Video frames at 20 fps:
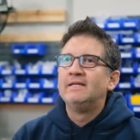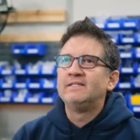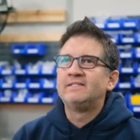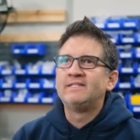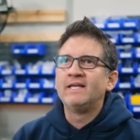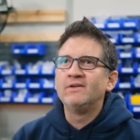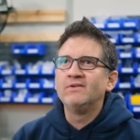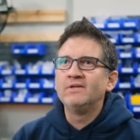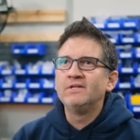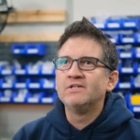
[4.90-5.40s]

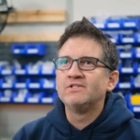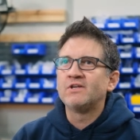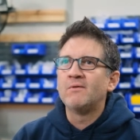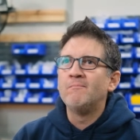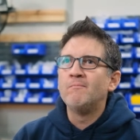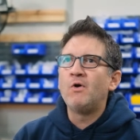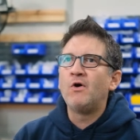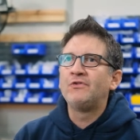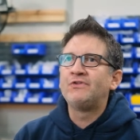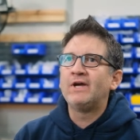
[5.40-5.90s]
Sailing is a
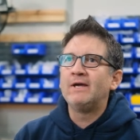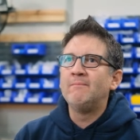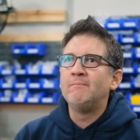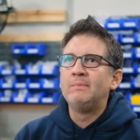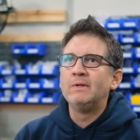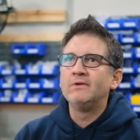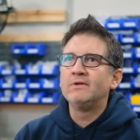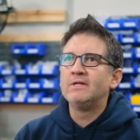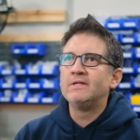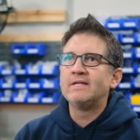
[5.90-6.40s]

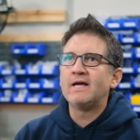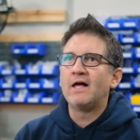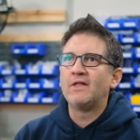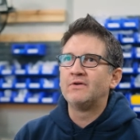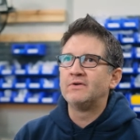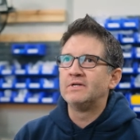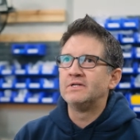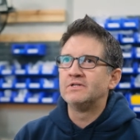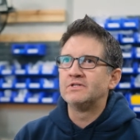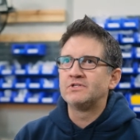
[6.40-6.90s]
multi-billion
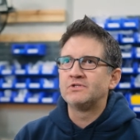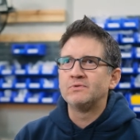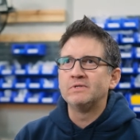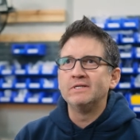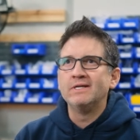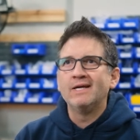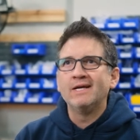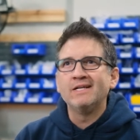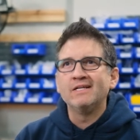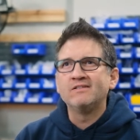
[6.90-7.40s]
dollar industry
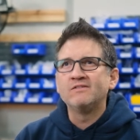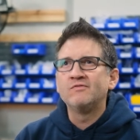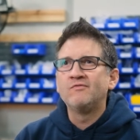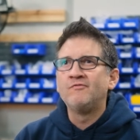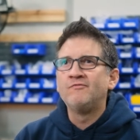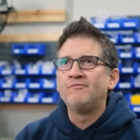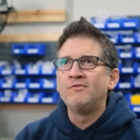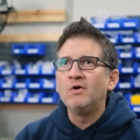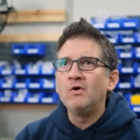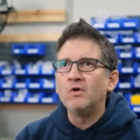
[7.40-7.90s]
and it's
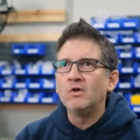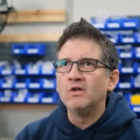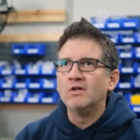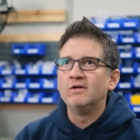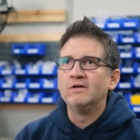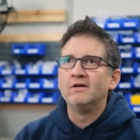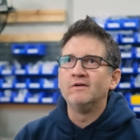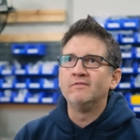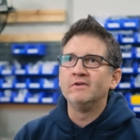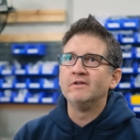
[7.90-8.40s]
full
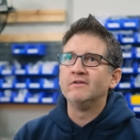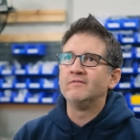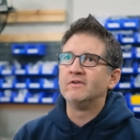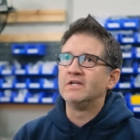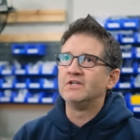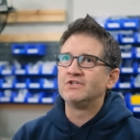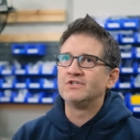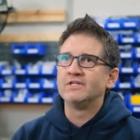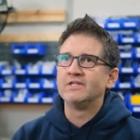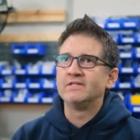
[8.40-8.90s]
of
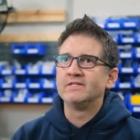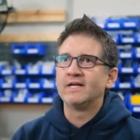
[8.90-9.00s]
innovation and